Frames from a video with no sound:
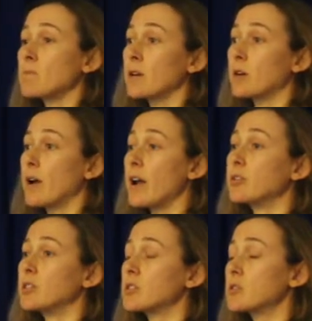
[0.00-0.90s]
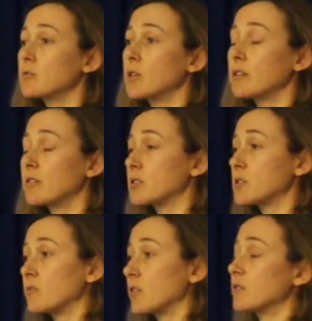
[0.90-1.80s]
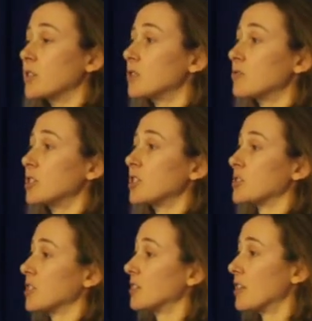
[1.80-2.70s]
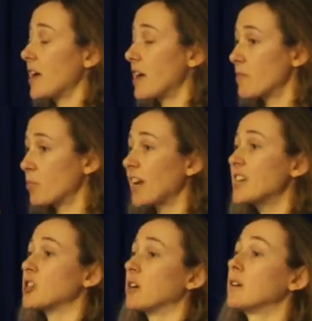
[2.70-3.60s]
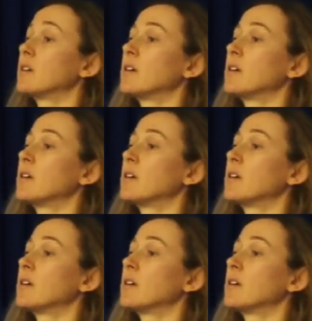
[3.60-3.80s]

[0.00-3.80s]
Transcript: there are areas where there are some very, very good ringers, and their pleasure,